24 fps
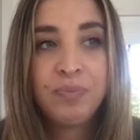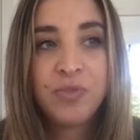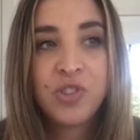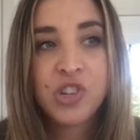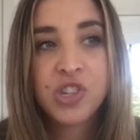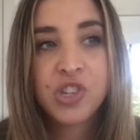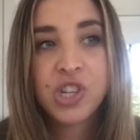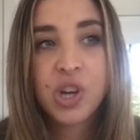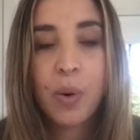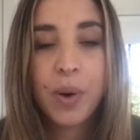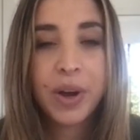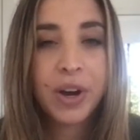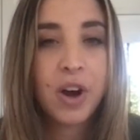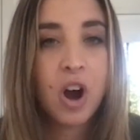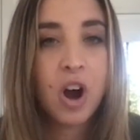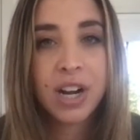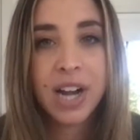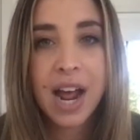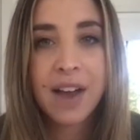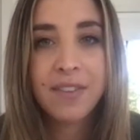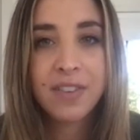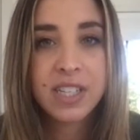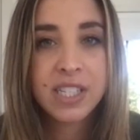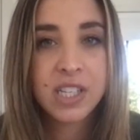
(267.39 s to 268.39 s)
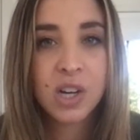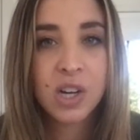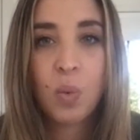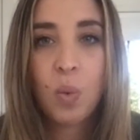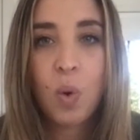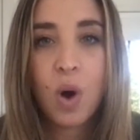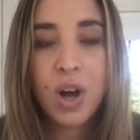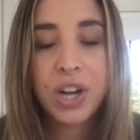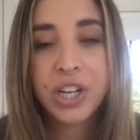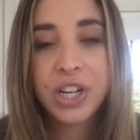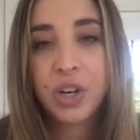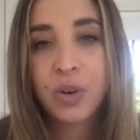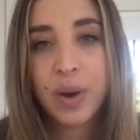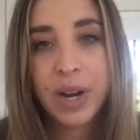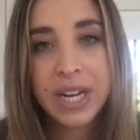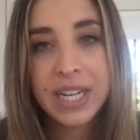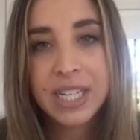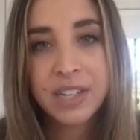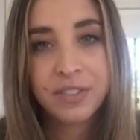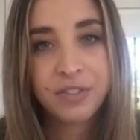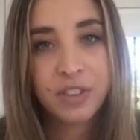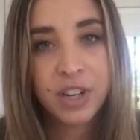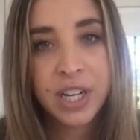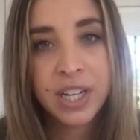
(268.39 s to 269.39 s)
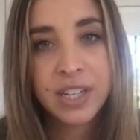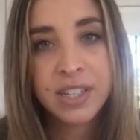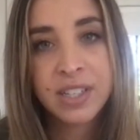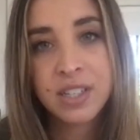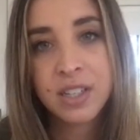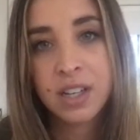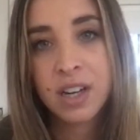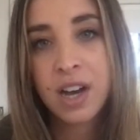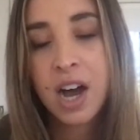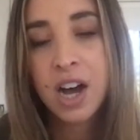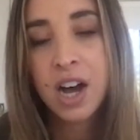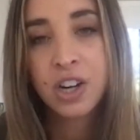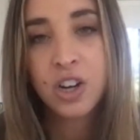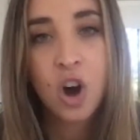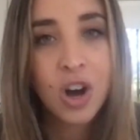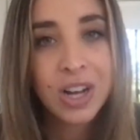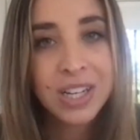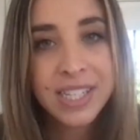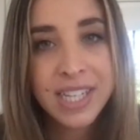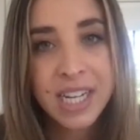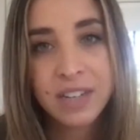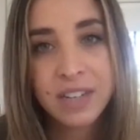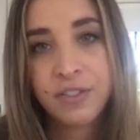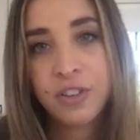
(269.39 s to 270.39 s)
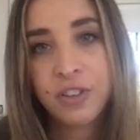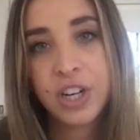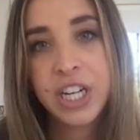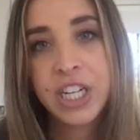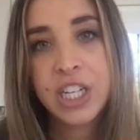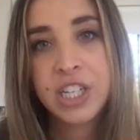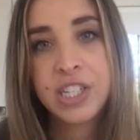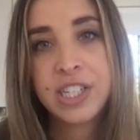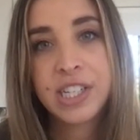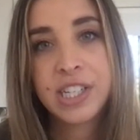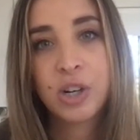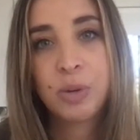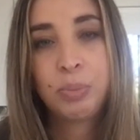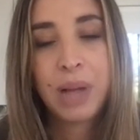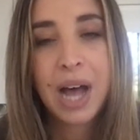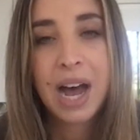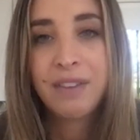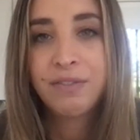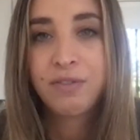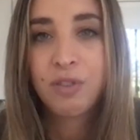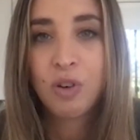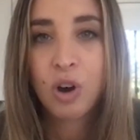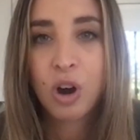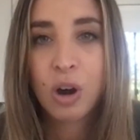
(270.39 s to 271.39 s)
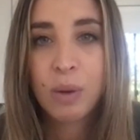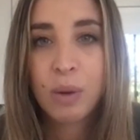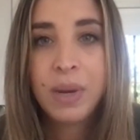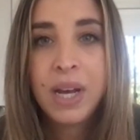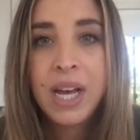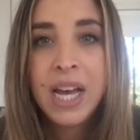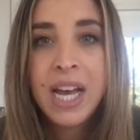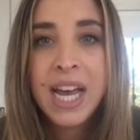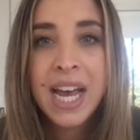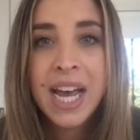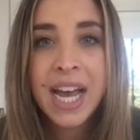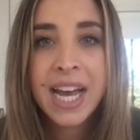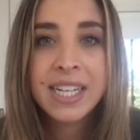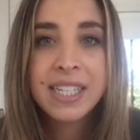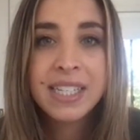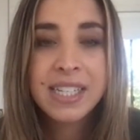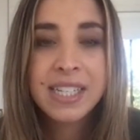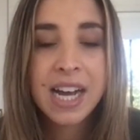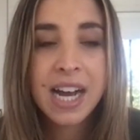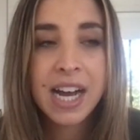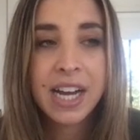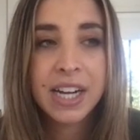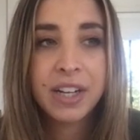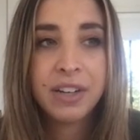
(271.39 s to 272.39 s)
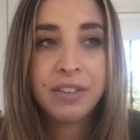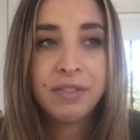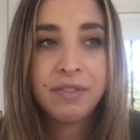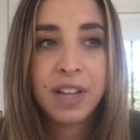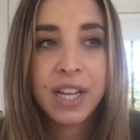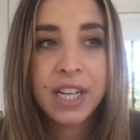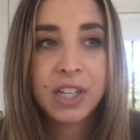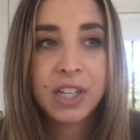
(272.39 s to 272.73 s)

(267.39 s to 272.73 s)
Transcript: just going hard at every single one and creating different content for each single platform and kind of like